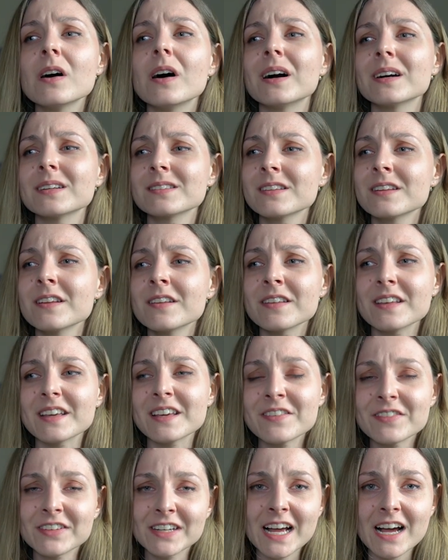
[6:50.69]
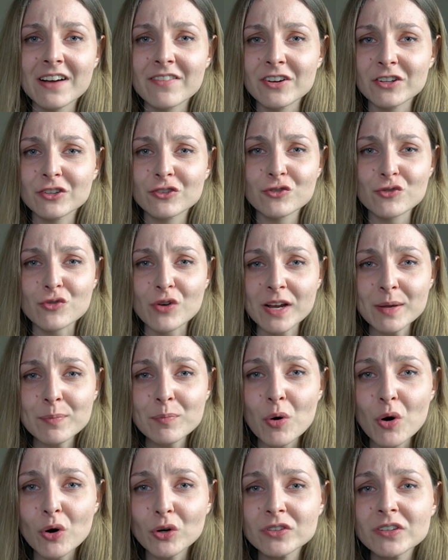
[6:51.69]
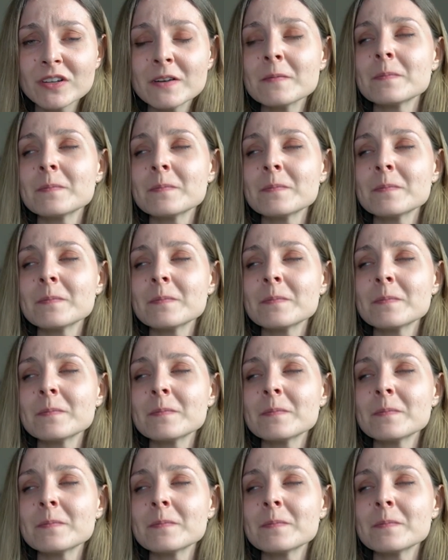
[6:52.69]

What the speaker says: I didn't even have a tripod.